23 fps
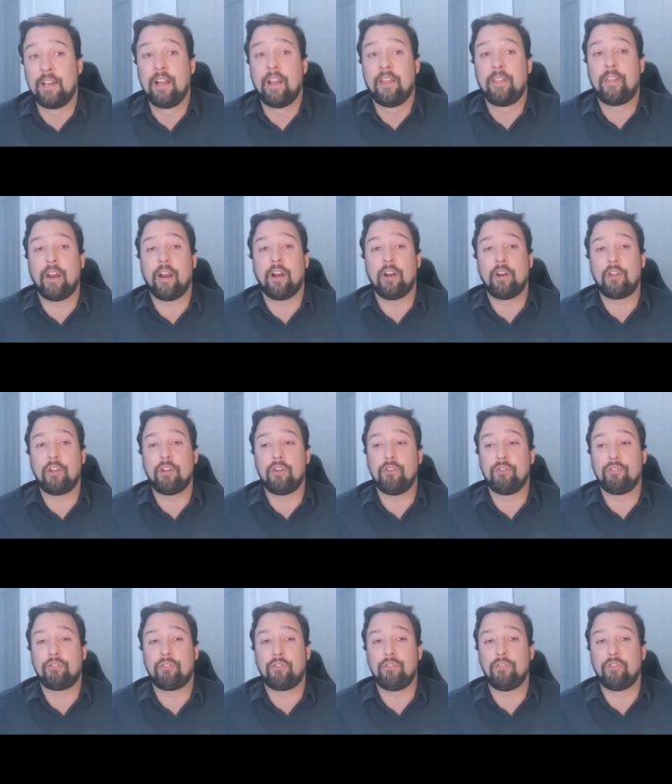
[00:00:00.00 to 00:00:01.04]
that are
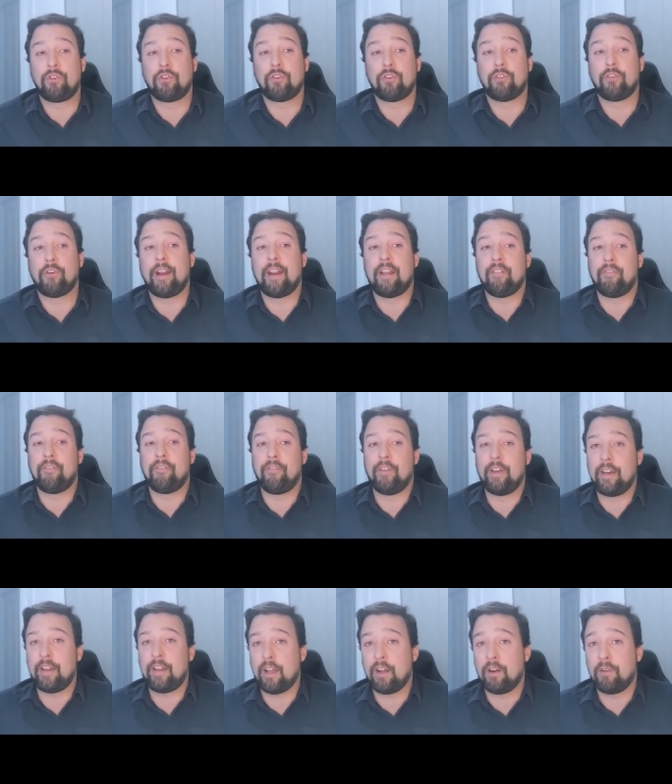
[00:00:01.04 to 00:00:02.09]
used to create a
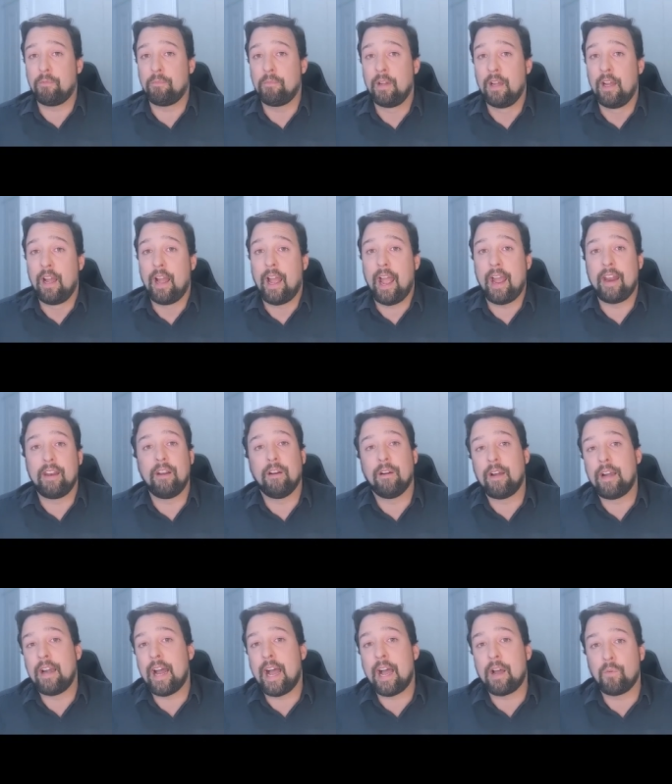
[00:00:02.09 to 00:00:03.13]
video, and they're
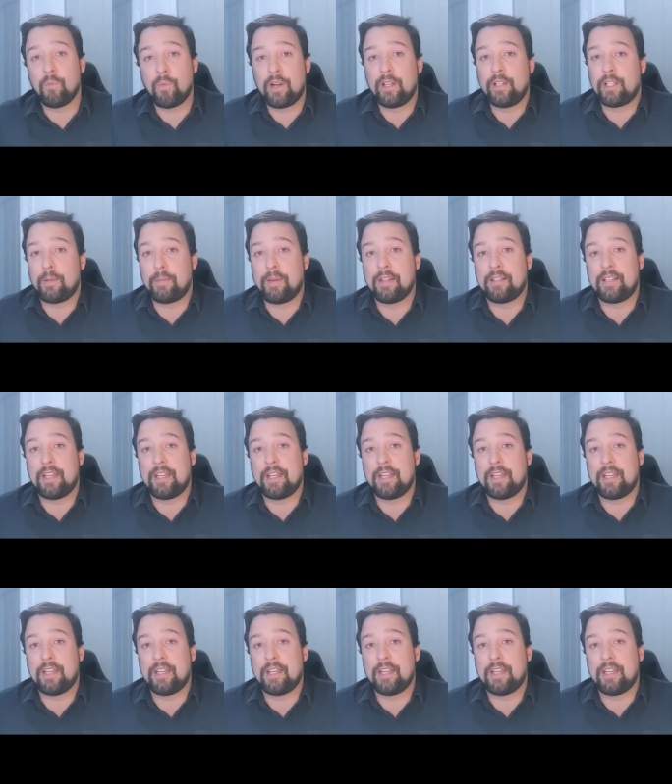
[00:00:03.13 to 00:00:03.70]
not really something that's